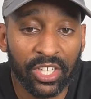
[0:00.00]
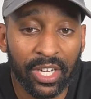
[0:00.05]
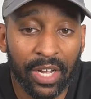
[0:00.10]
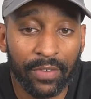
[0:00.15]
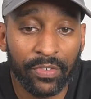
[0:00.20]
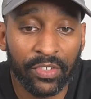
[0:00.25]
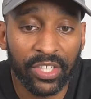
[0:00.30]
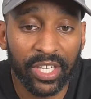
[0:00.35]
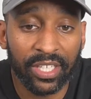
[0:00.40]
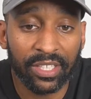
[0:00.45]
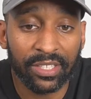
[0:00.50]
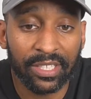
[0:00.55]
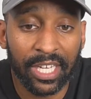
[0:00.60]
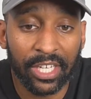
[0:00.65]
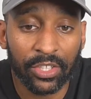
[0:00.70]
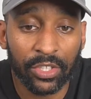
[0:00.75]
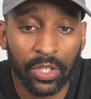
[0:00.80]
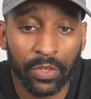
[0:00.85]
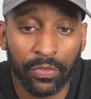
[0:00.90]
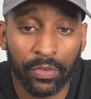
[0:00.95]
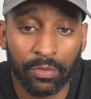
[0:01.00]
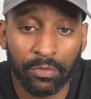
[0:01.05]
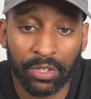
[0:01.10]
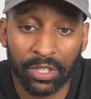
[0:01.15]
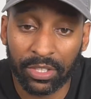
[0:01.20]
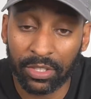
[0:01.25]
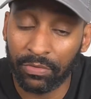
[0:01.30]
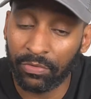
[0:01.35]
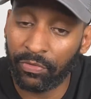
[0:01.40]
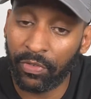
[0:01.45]
United for Jadon Sancho from
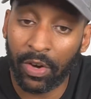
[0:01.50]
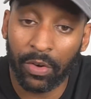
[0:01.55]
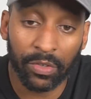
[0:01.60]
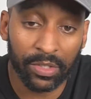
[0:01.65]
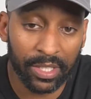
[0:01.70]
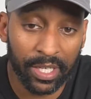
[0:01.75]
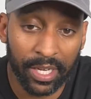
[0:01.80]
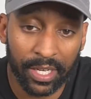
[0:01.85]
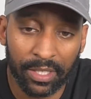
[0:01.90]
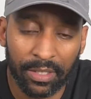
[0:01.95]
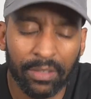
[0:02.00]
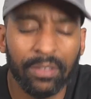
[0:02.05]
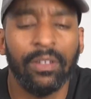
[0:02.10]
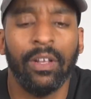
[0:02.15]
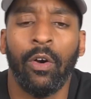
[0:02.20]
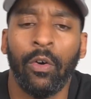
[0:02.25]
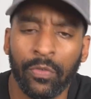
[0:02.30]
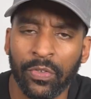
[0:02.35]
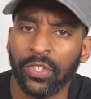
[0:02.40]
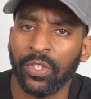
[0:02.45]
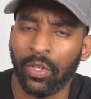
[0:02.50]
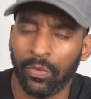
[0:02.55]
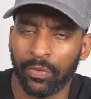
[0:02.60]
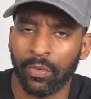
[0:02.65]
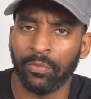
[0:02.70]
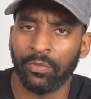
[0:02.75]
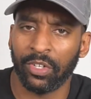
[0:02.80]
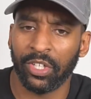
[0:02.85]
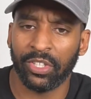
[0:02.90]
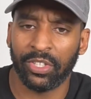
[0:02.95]
Christian Falk, saying the offer's not
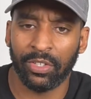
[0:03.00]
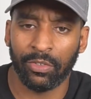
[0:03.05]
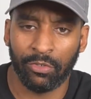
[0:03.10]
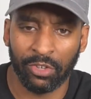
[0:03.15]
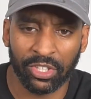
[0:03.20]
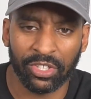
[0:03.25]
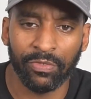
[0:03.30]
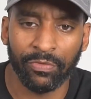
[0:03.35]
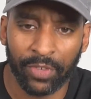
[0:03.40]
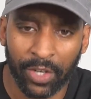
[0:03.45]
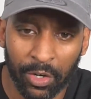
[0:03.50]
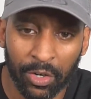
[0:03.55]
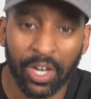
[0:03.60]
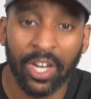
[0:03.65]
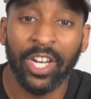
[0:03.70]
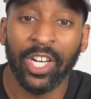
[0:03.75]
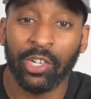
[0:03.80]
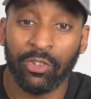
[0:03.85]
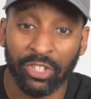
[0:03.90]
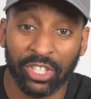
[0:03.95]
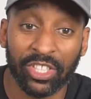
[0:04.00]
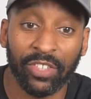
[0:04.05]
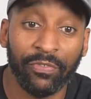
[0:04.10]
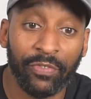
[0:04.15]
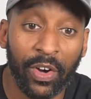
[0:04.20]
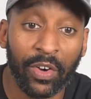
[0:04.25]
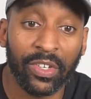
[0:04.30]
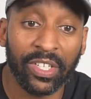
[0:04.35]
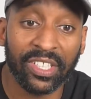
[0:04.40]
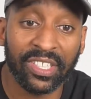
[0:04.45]
from Christian Falk. Christian
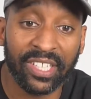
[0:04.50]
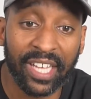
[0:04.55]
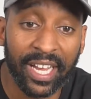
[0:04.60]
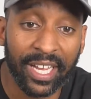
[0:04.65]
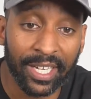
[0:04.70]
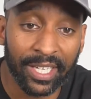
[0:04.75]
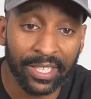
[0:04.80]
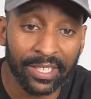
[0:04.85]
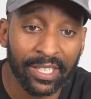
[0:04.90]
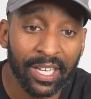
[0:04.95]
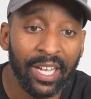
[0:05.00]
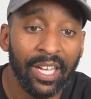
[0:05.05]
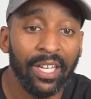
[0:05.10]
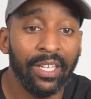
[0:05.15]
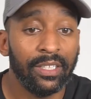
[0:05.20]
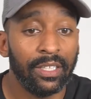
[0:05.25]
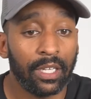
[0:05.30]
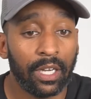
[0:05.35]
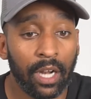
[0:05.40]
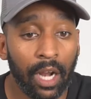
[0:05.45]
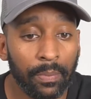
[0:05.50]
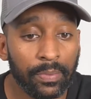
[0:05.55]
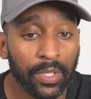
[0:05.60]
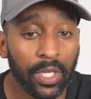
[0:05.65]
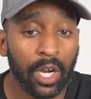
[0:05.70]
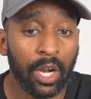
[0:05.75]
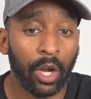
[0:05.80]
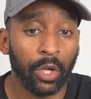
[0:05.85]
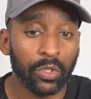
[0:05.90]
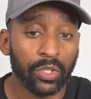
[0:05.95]
Falk is saying this. The clubs are
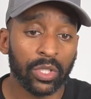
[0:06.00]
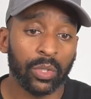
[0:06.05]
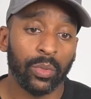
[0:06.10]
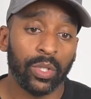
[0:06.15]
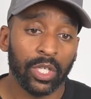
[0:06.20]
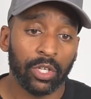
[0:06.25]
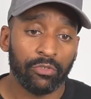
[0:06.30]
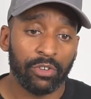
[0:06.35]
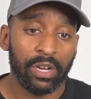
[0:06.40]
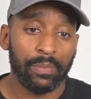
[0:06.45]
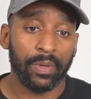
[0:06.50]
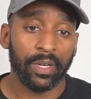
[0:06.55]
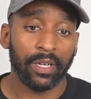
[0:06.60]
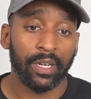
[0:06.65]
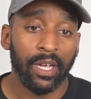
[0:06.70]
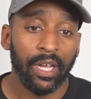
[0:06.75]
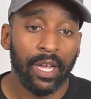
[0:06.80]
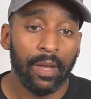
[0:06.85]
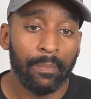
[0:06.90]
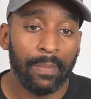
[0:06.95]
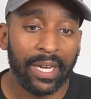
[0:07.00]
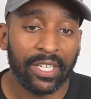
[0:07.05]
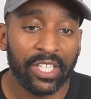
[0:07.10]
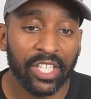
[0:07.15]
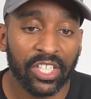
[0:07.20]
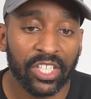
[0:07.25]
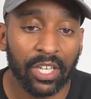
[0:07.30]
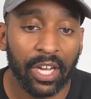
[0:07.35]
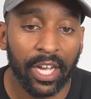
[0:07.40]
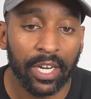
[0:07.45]
close to an agreement.
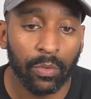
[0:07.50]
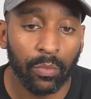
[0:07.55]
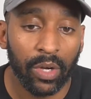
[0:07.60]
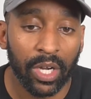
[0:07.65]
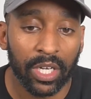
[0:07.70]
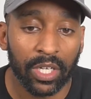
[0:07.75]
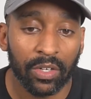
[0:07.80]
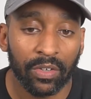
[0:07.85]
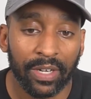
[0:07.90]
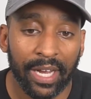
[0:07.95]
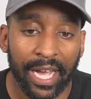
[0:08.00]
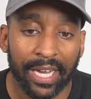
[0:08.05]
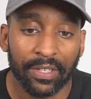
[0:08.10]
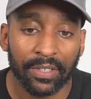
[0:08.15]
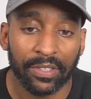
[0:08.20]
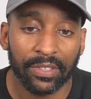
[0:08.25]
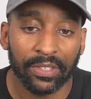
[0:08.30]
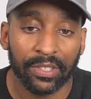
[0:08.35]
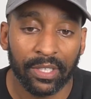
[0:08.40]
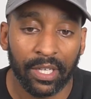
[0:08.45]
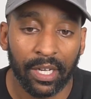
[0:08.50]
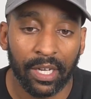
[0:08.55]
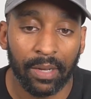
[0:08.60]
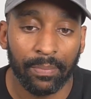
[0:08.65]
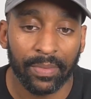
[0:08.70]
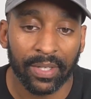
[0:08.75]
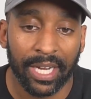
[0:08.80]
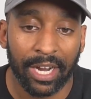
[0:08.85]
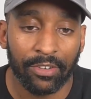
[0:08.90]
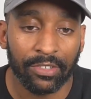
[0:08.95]
Manchester United are working on add-ons,
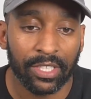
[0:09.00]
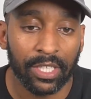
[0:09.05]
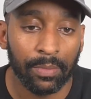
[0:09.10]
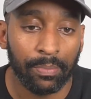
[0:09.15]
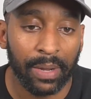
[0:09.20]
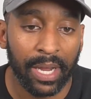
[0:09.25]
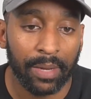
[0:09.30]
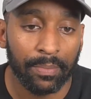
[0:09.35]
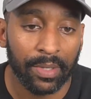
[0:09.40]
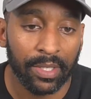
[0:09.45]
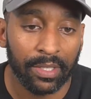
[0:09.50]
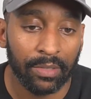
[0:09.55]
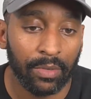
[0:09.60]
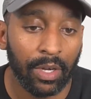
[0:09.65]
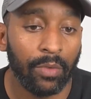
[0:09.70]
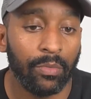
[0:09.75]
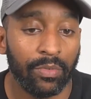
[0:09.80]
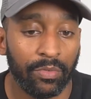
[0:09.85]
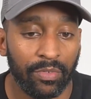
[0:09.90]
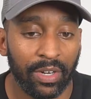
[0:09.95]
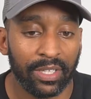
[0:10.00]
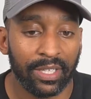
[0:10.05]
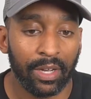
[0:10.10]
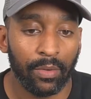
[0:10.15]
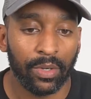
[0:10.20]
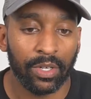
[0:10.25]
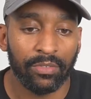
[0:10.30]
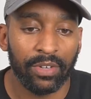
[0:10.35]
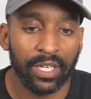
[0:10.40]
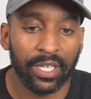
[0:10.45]
the guaranteed payment. Well, we read
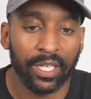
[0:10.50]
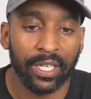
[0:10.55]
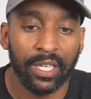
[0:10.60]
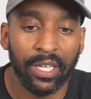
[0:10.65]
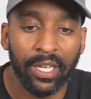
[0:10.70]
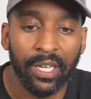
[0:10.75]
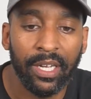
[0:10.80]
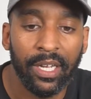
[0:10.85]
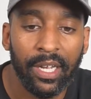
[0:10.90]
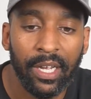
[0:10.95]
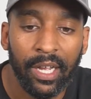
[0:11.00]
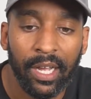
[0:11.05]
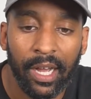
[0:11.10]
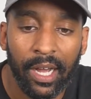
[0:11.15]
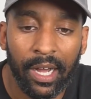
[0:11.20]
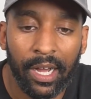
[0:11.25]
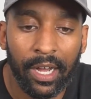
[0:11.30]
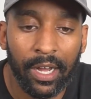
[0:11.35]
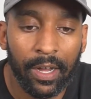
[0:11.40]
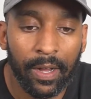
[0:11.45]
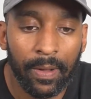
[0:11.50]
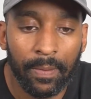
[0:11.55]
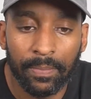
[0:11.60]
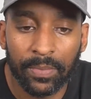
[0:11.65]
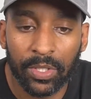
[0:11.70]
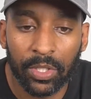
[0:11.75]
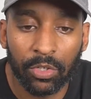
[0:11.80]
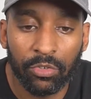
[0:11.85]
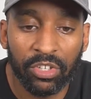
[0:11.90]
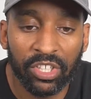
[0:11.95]
that one already.
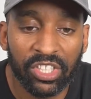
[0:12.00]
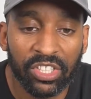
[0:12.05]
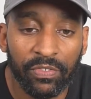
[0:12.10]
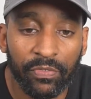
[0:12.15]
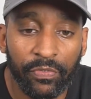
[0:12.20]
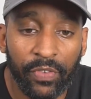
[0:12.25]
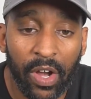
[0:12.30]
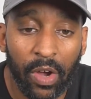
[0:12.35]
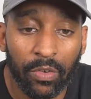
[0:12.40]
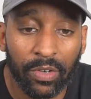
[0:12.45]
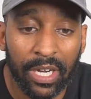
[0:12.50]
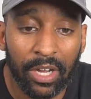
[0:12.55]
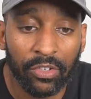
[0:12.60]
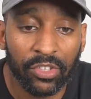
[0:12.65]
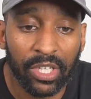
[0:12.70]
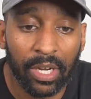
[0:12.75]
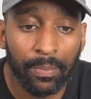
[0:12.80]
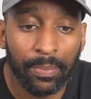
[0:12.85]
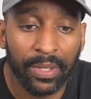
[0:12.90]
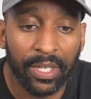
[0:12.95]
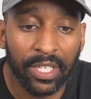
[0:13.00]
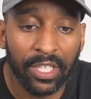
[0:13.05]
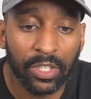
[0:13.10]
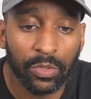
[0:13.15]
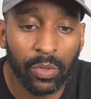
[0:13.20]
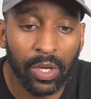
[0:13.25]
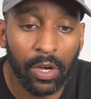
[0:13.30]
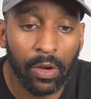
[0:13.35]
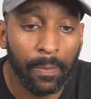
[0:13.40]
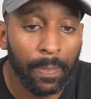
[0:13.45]
So Christian Falk now jumping in
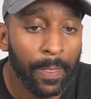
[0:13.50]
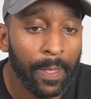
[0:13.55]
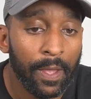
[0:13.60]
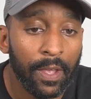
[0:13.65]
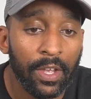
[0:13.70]
as well.